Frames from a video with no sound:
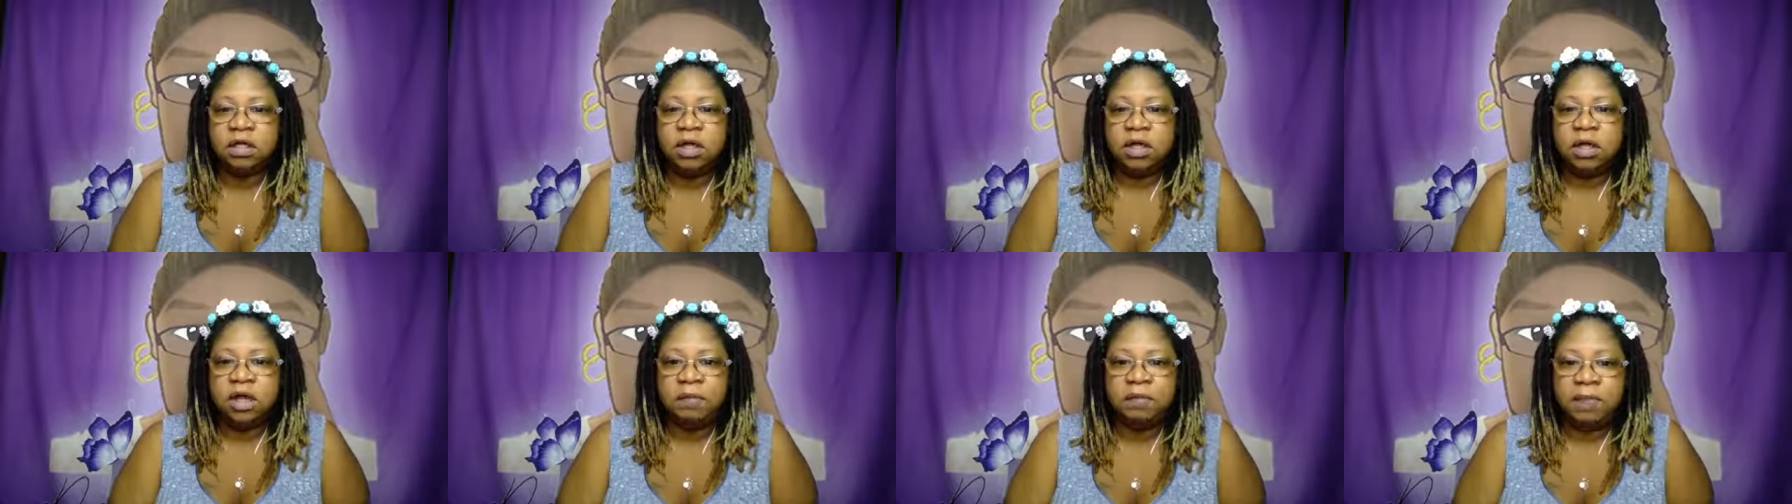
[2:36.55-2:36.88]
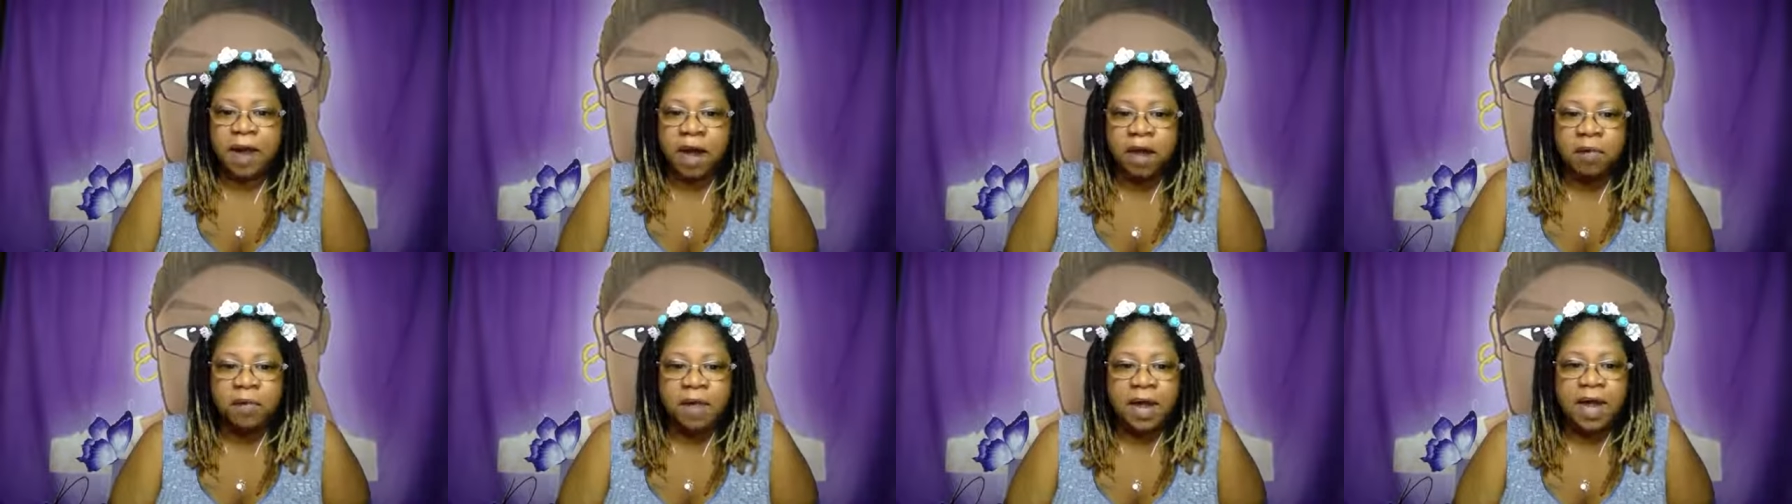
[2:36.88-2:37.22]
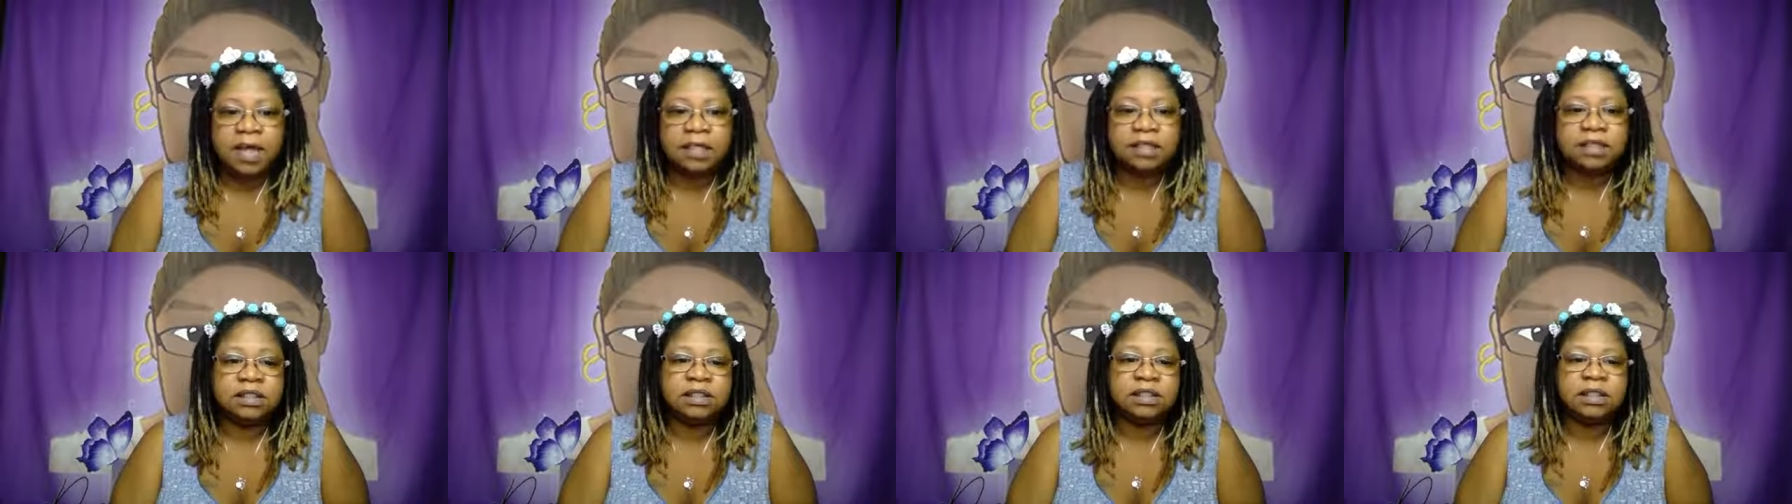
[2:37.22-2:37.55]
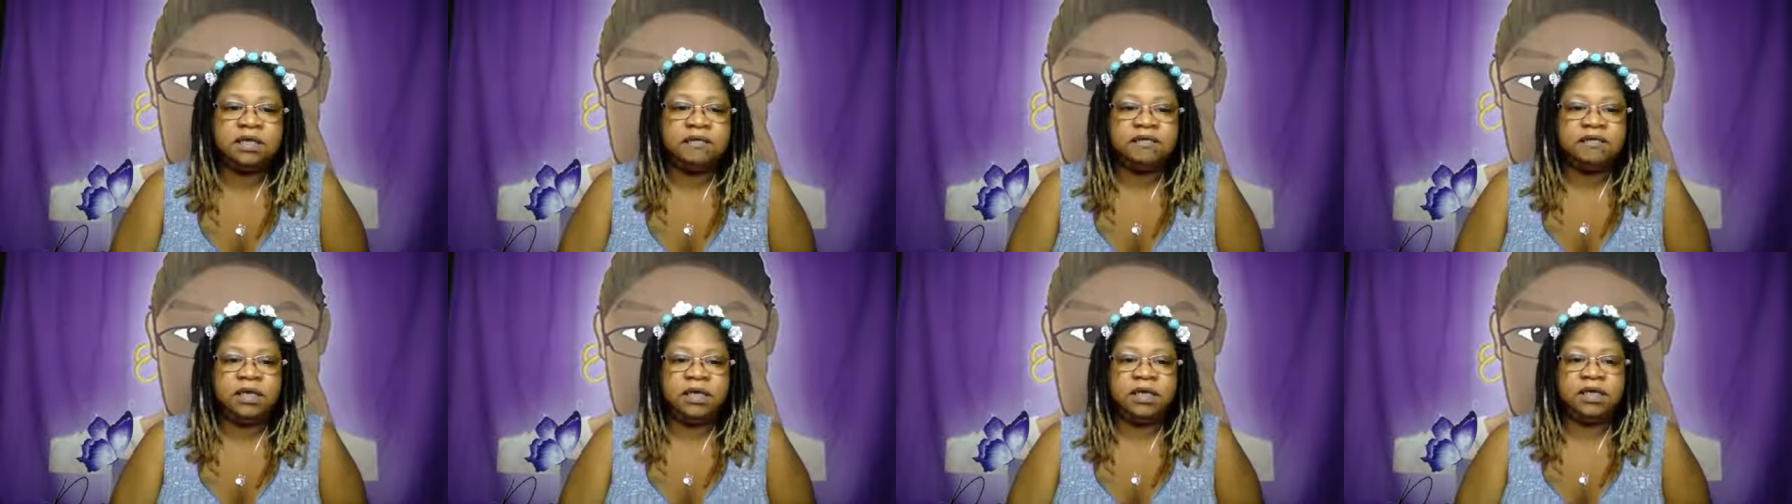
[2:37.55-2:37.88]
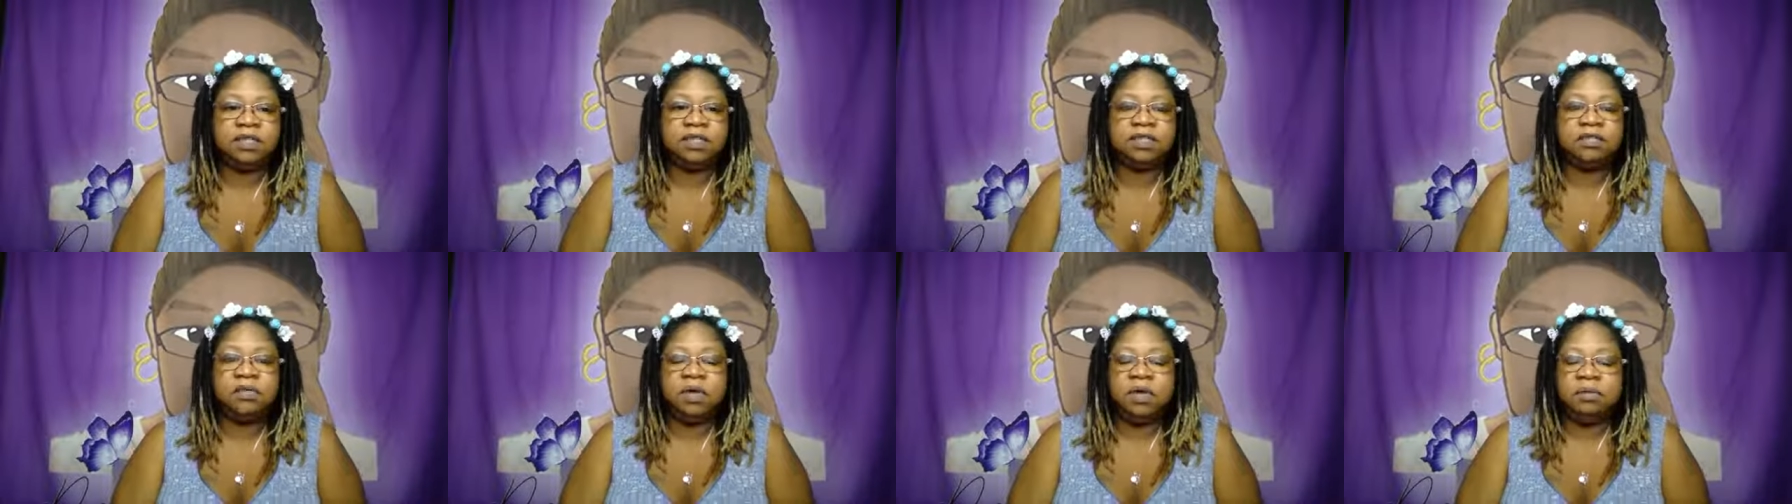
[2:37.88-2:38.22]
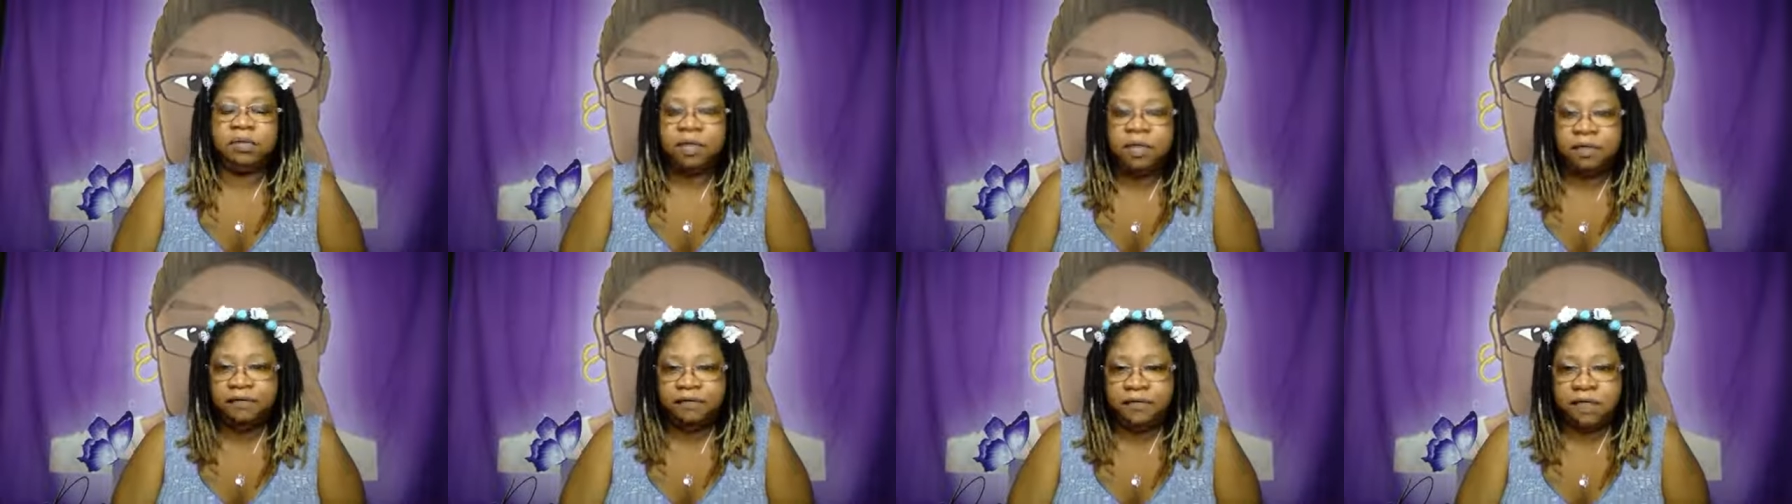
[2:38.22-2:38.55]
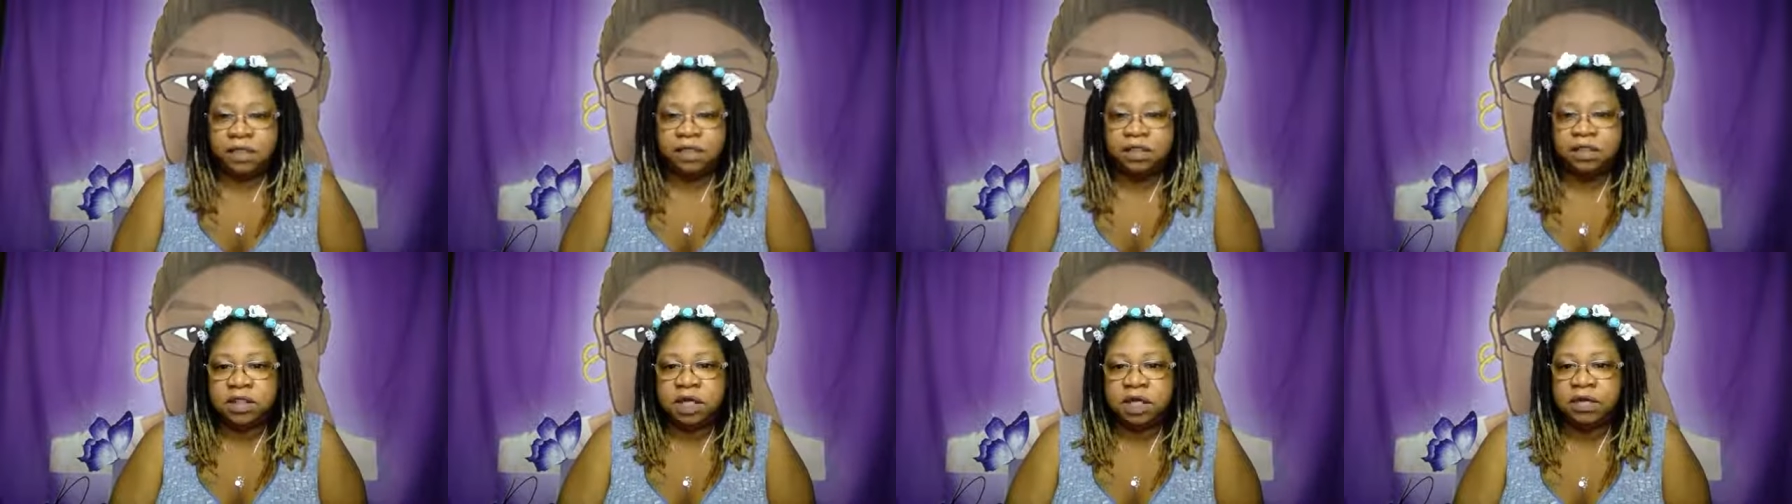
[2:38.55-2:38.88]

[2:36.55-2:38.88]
about positivity, to uplift each